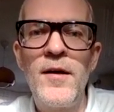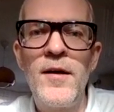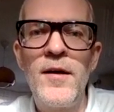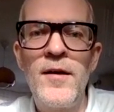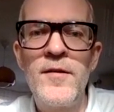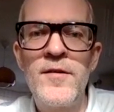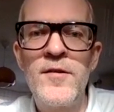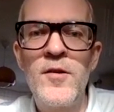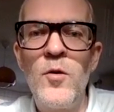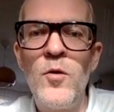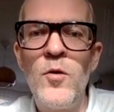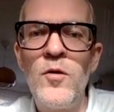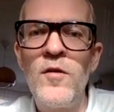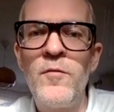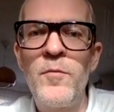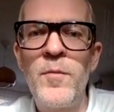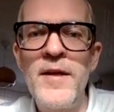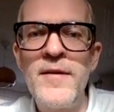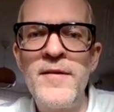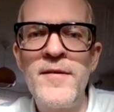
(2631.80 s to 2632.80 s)
It's the Horn
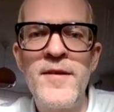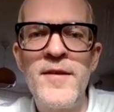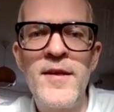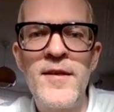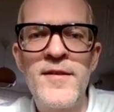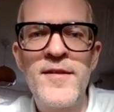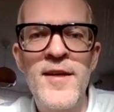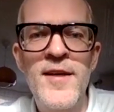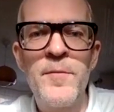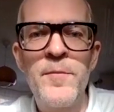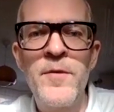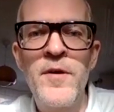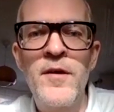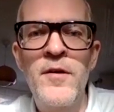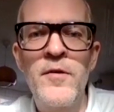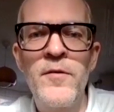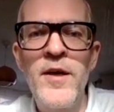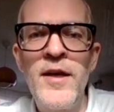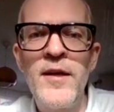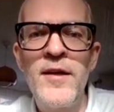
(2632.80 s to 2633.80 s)
of Plenty in Stepney
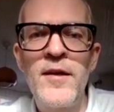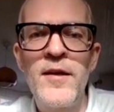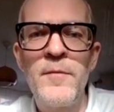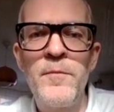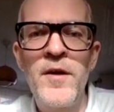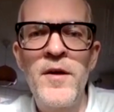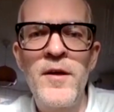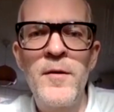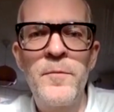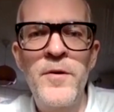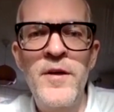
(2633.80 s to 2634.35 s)
Green and the